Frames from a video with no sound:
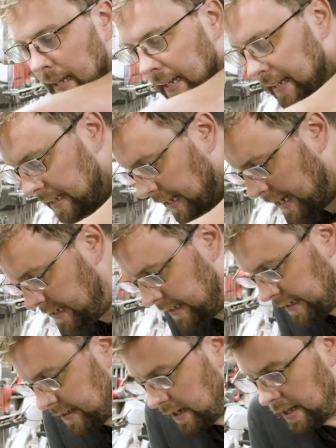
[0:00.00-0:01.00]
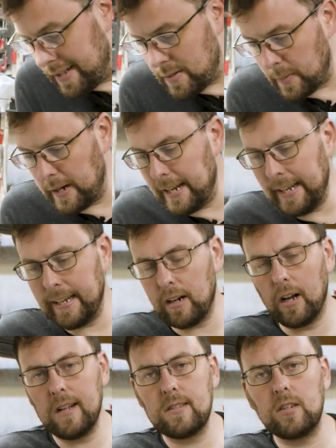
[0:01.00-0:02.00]
In the case of the Salisbury, it
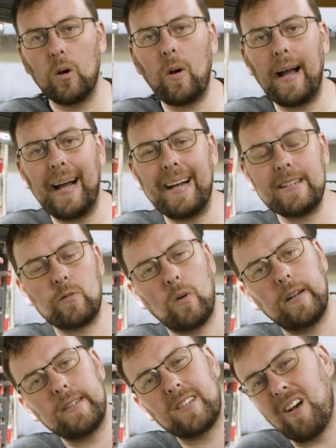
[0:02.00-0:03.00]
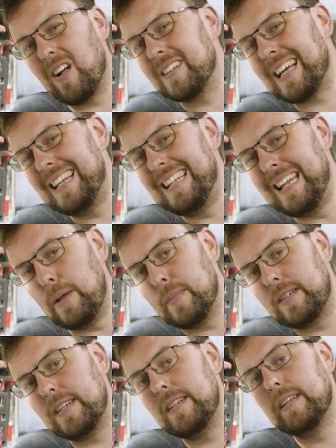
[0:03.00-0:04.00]
also has what is called
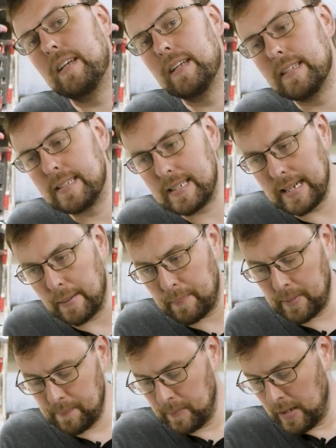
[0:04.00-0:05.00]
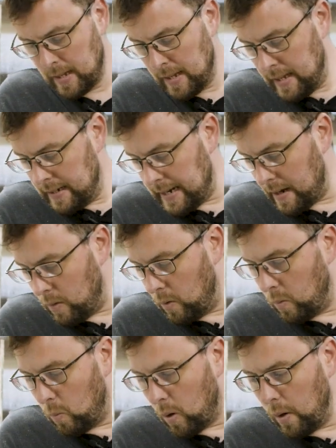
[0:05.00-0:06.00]
limited slip. Now,
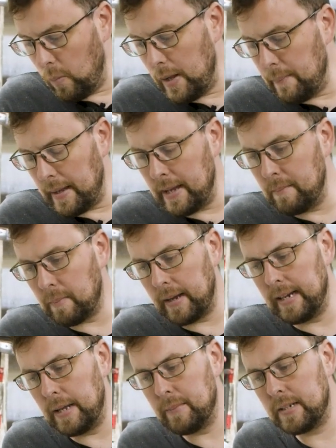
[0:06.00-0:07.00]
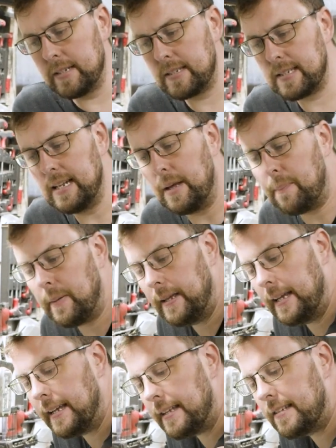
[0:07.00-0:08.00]
what we mean by limited slip
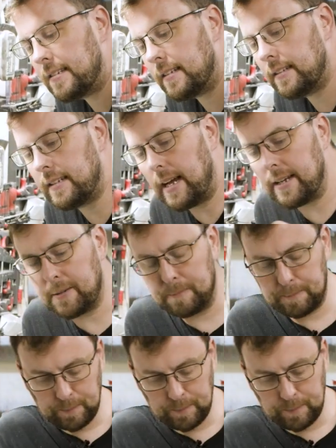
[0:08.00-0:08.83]
is that